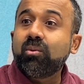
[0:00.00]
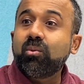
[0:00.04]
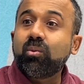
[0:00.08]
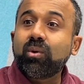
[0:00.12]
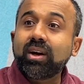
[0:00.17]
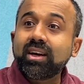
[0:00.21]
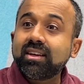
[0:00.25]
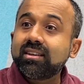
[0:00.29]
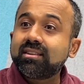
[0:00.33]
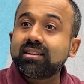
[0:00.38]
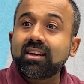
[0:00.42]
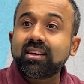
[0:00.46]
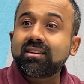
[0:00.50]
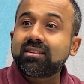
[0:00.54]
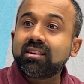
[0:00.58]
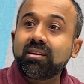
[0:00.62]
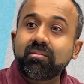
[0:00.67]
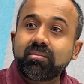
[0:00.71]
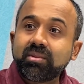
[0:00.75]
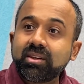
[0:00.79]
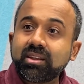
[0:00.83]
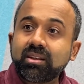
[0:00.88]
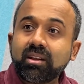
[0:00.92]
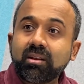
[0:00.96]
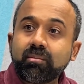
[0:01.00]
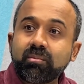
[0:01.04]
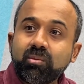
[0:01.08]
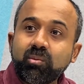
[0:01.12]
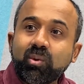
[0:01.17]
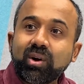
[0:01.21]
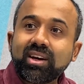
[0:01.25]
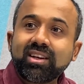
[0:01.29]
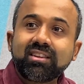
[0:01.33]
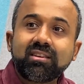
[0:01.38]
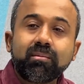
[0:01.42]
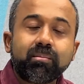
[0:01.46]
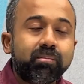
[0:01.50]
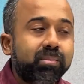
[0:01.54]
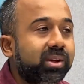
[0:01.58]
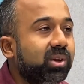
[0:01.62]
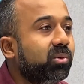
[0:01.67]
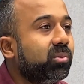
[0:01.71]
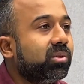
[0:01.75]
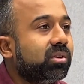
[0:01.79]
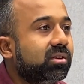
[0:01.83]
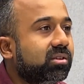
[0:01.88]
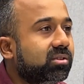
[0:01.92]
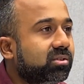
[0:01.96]
Why is that why is the
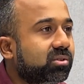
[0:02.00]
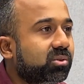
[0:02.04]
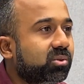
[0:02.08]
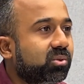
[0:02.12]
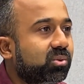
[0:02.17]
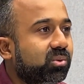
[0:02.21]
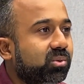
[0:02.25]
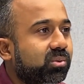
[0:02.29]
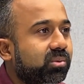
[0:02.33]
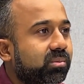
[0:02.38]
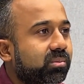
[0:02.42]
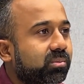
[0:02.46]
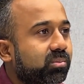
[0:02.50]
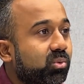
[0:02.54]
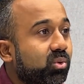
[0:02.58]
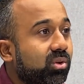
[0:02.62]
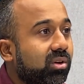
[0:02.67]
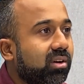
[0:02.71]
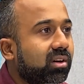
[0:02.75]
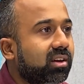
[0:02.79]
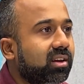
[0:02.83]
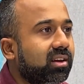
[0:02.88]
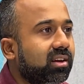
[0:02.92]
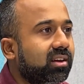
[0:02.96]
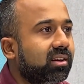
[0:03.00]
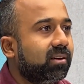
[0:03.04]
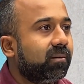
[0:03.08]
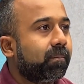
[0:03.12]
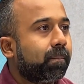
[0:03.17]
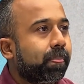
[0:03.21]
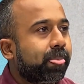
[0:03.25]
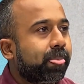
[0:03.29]
P word so poorly?